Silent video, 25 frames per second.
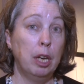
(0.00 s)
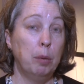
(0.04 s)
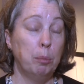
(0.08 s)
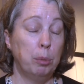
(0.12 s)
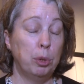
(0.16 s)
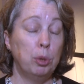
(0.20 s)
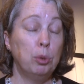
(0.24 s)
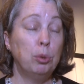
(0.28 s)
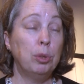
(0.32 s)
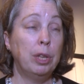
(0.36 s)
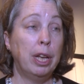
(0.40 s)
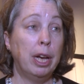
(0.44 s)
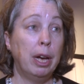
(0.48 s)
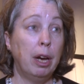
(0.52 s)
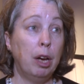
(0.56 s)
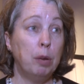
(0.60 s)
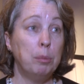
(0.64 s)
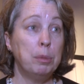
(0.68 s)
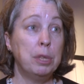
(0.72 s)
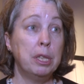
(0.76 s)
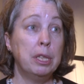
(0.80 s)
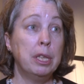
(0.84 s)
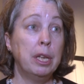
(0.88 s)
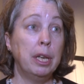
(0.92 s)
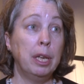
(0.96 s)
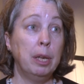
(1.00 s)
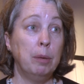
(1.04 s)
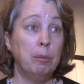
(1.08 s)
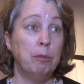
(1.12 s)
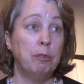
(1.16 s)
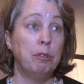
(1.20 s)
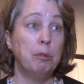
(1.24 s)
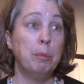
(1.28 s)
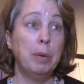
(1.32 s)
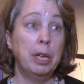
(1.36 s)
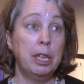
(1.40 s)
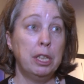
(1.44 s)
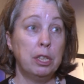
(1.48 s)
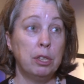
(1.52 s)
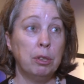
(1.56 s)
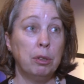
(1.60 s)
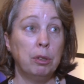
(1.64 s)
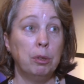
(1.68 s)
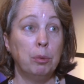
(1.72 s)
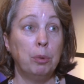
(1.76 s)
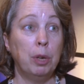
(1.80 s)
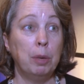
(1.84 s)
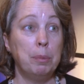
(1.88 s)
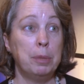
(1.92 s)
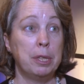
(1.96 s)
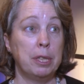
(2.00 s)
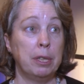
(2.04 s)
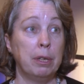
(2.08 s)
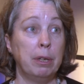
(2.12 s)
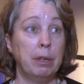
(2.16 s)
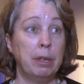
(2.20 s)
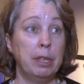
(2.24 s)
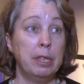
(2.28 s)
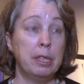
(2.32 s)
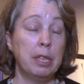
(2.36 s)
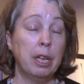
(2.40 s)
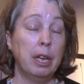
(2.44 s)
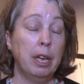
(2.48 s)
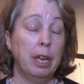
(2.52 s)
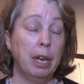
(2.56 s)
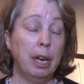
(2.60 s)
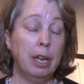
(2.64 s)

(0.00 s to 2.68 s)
put all that up-to-date information on the website,